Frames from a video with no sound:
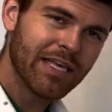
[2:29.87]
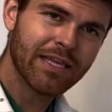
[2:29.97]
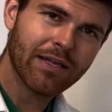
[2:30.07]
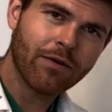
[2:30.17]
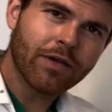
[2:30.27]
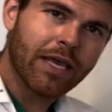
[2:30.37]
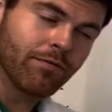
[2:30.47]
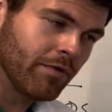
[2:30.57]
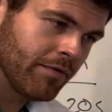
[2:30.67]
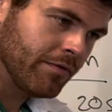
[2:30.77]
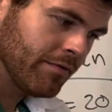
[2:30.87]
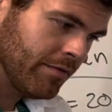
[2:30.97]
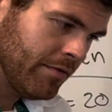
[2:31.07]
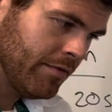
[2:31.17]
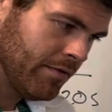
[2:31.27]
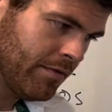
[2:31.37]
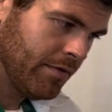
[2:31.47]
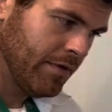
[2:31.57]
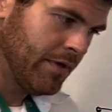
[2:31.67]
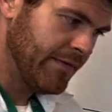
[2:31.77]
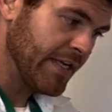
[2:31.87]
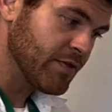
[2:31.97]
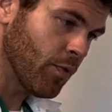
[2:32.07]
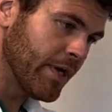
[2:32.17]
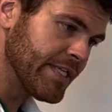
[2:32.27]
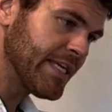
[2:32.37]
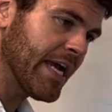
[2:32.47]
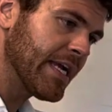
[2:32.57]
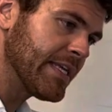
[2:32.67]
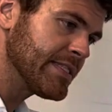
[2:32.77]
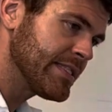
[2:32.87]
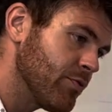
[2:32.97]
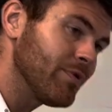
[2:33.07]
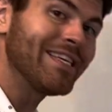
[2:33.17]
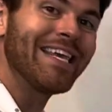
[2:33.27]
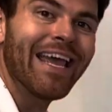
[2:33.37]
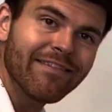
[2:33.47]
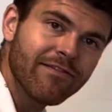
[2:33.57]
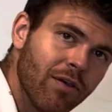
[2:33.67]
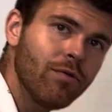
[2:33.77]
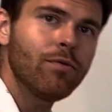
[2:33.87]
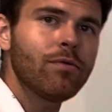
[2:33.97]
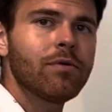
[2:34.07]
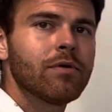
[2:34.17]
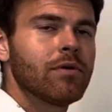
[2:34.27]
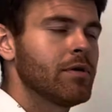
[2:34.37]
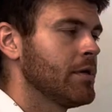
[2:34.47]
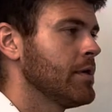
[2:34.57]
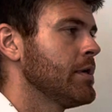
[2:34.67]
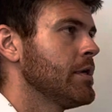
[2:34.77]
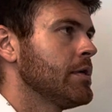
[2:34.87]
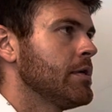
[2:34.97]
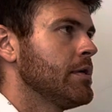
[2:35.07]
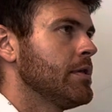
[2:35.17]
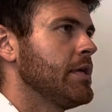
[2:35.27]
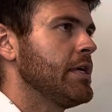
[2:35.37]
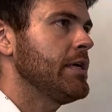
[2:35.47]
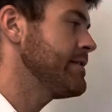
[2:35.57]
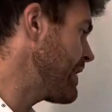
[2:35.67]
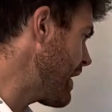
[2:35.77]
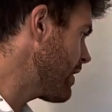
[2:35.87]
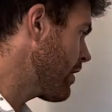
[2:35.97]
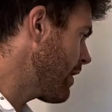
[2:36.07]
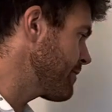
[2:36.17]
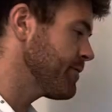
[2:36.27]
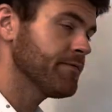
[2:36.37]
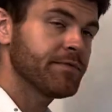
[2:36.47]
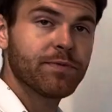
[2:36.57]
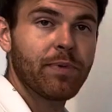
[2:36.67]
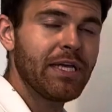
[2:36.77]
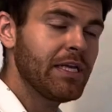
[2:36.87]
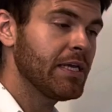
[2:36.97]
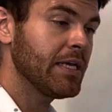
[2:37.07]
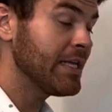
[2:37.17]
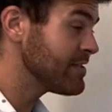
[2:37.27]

that, okay, well, it takes 20 seconds to get to the takeoff speed. It's